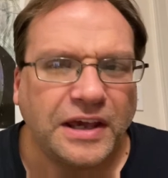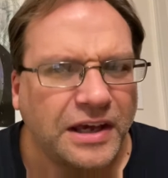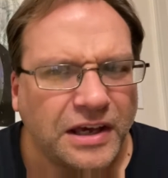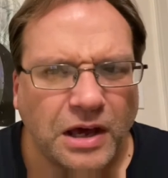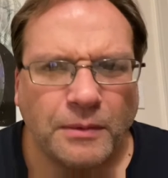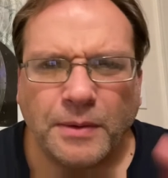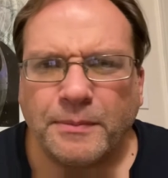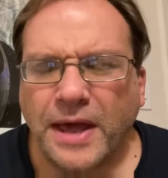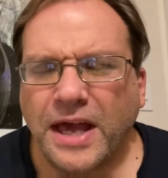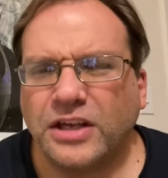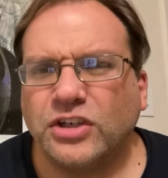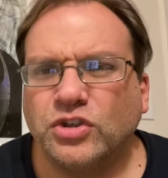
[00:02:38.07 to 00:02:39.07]
Come on
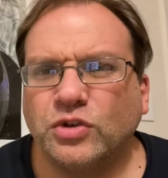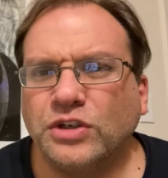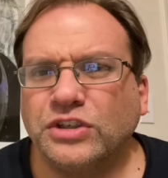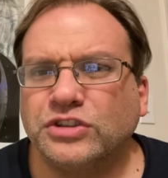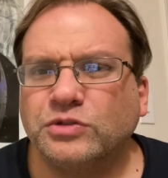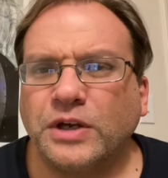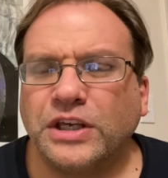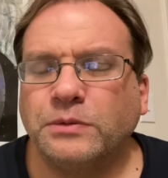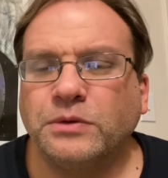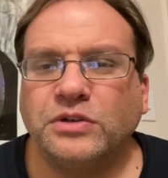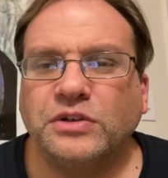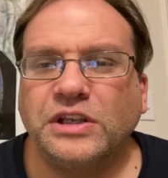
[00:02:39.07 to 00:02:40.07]
back and join this great
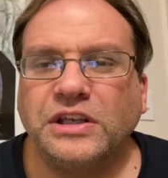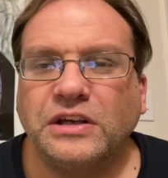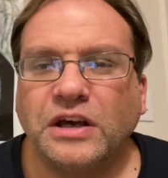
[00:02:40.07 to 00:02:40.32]
community